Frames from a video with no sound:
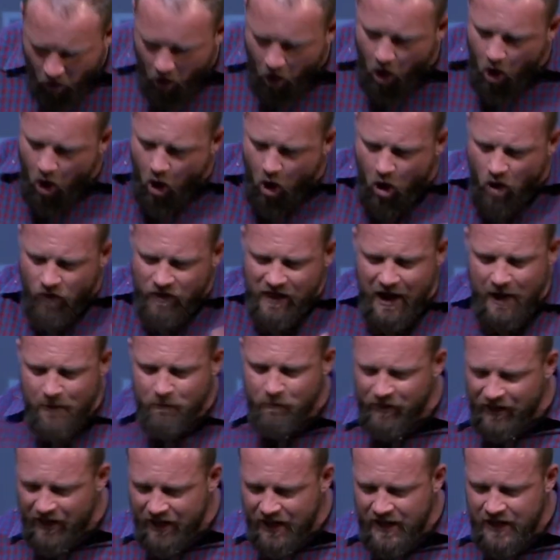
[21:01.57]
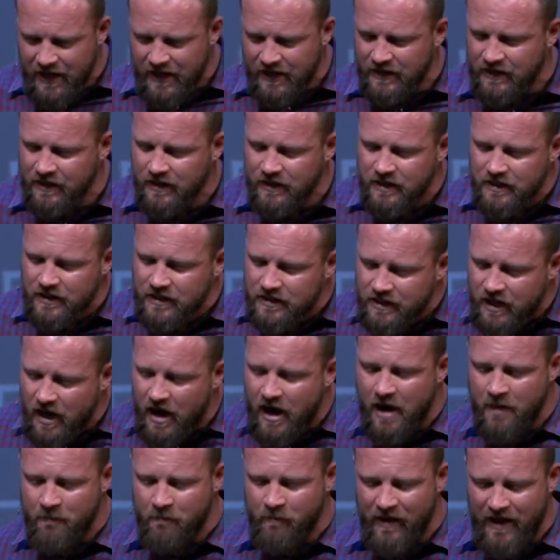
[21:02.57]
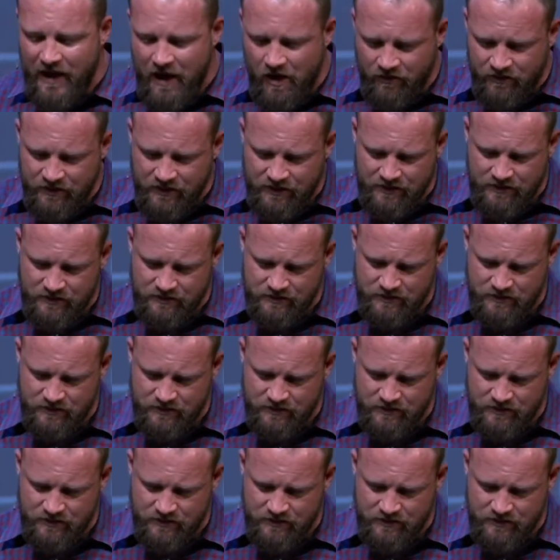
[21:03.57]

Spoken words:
all that pain compounded.